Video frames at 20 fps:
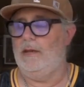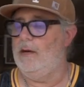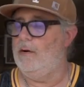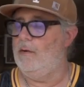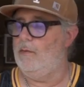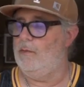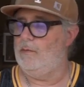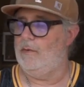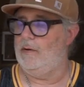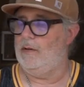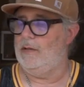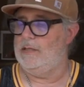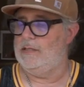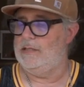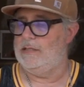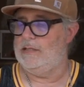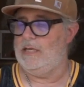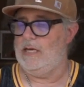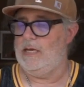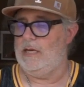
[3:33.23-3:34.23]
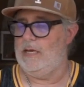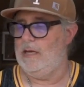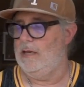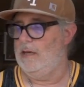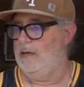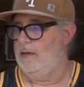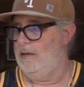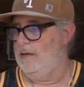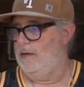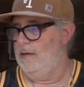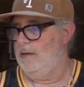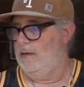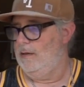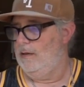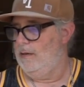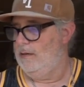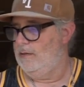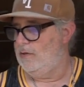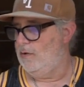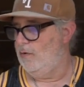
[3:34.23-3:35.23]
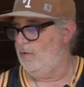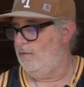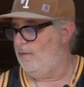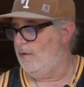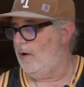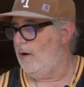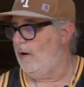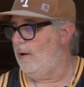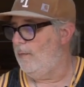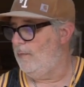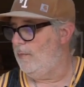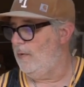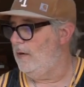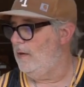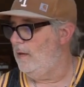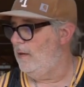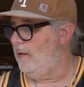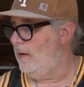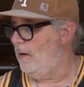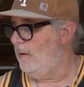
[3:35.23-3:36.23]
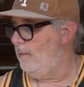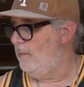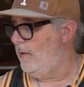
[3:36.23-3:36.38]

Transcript: You don't really see too far up into there,